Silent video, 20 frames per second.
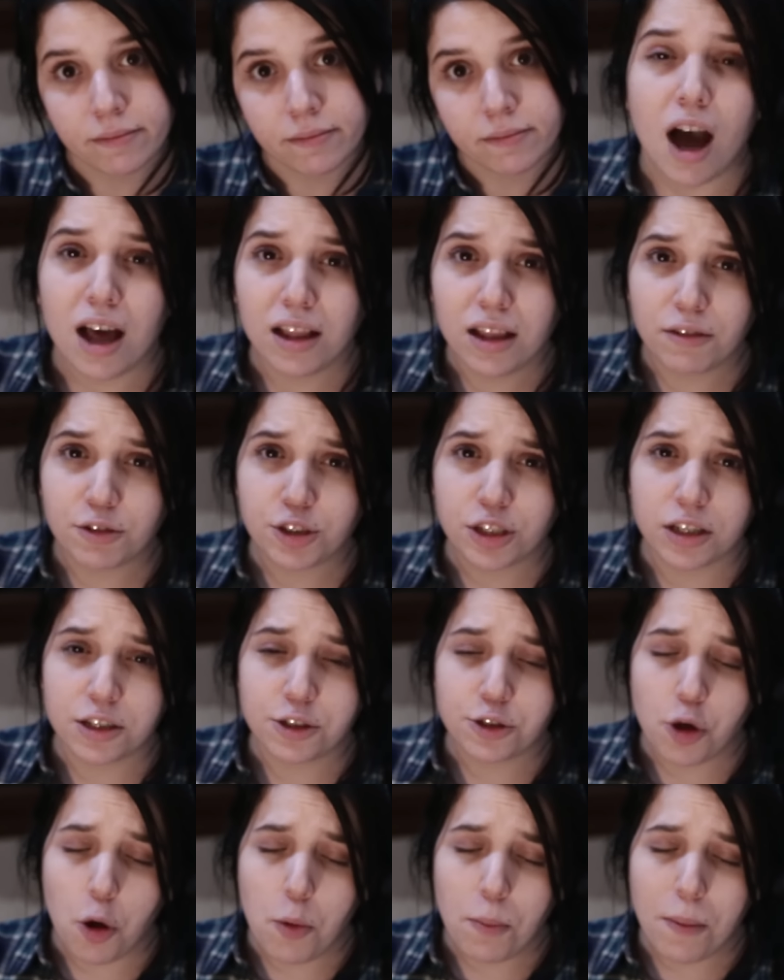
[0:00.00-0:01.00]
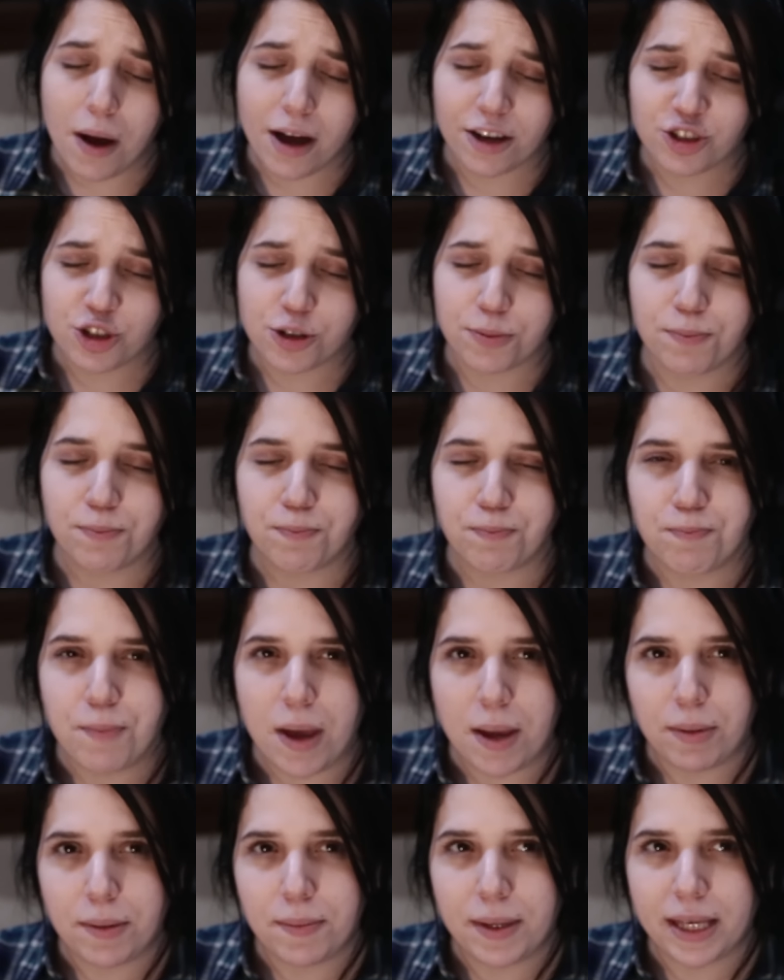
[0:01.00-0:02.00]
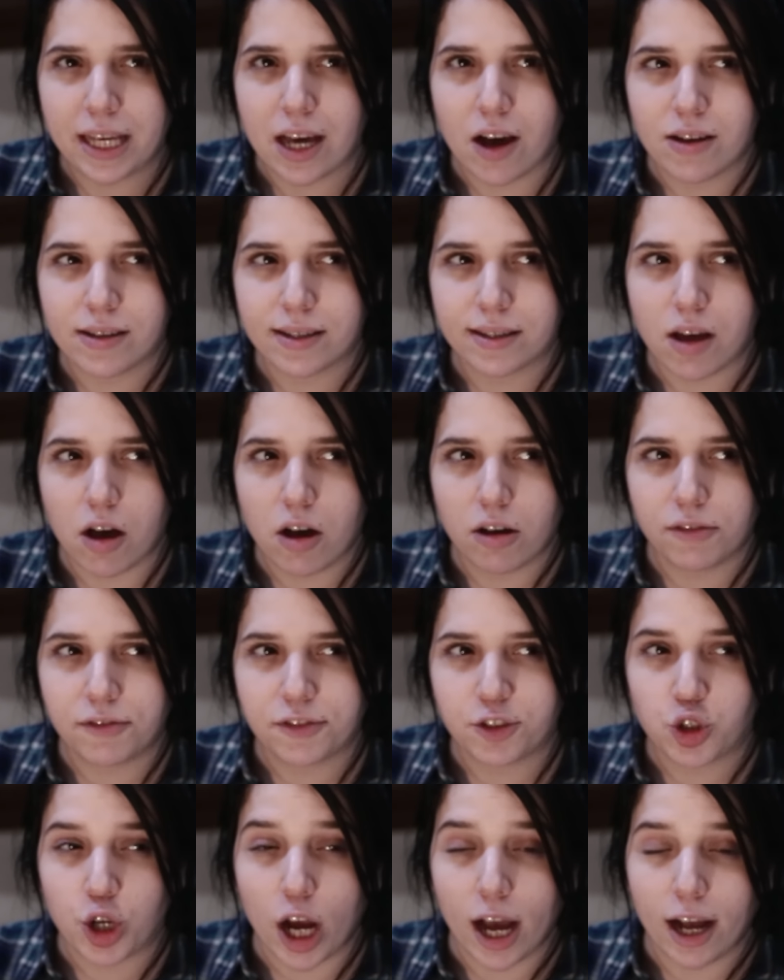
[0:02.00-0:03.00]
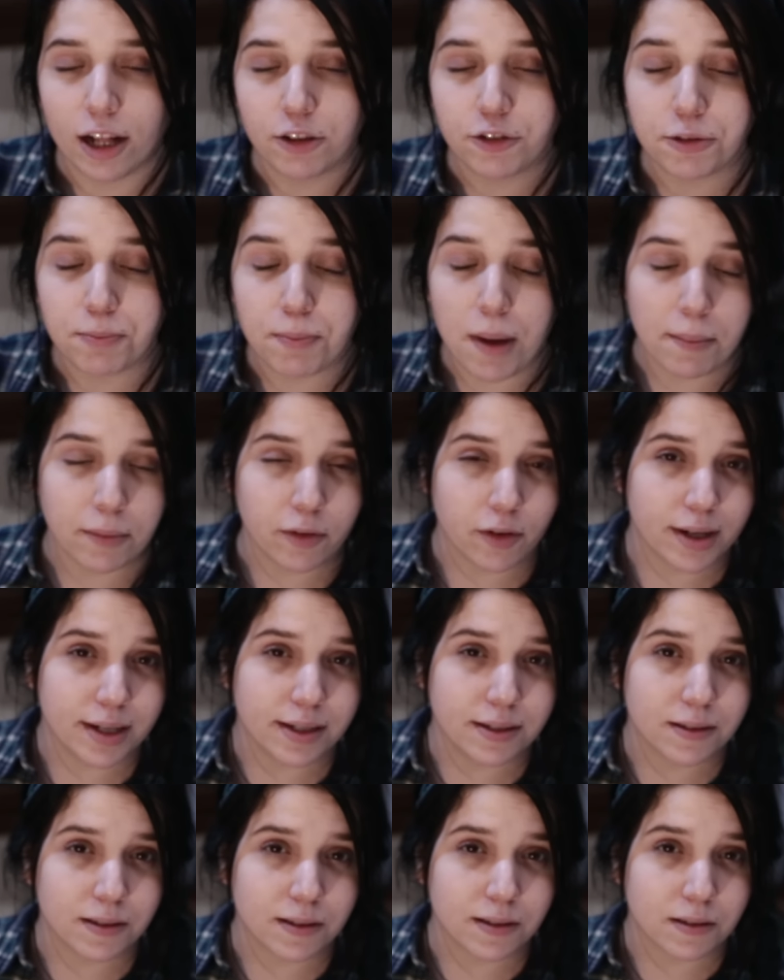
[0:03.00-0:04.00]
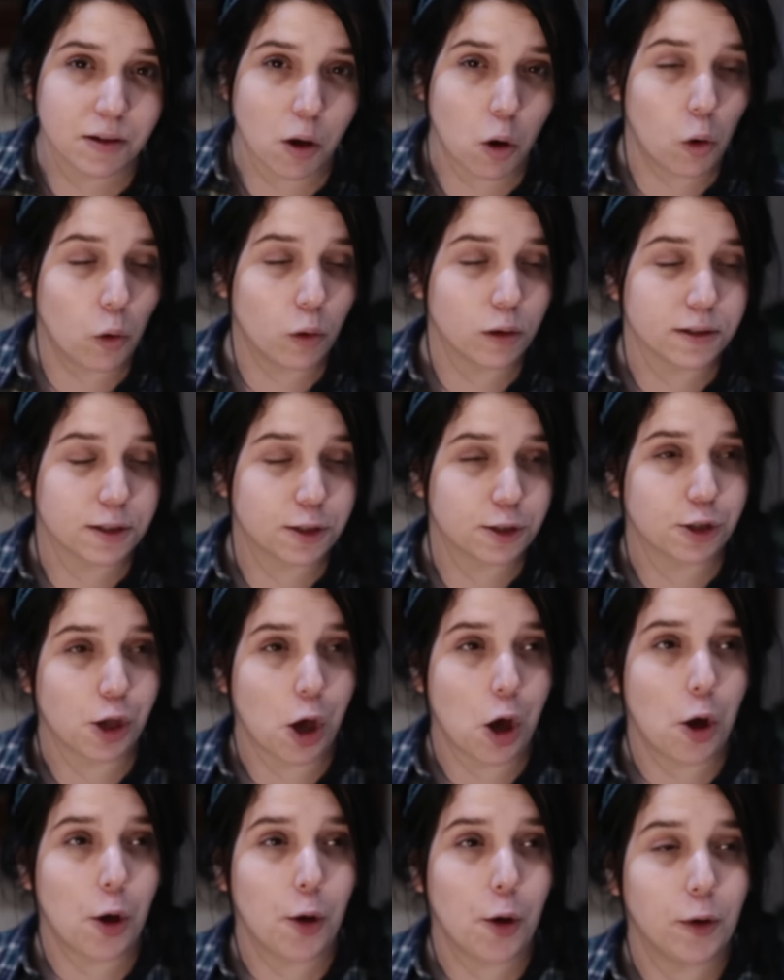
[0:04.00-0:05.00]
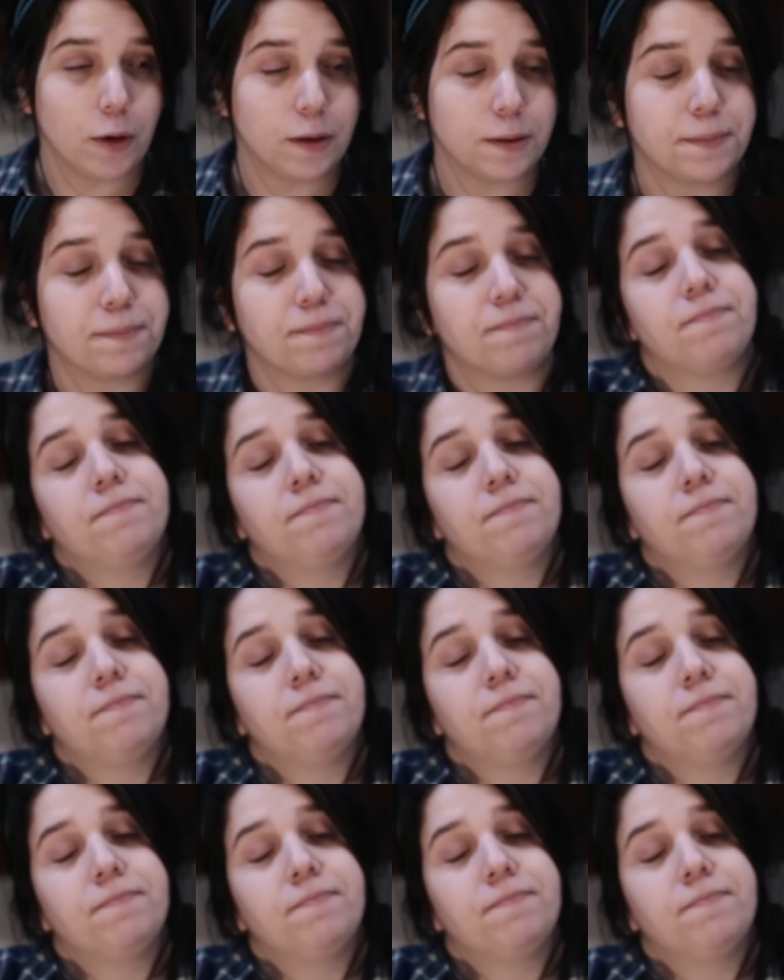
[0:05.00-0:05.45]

I love Şile so much, maybe because of childhood memories or so.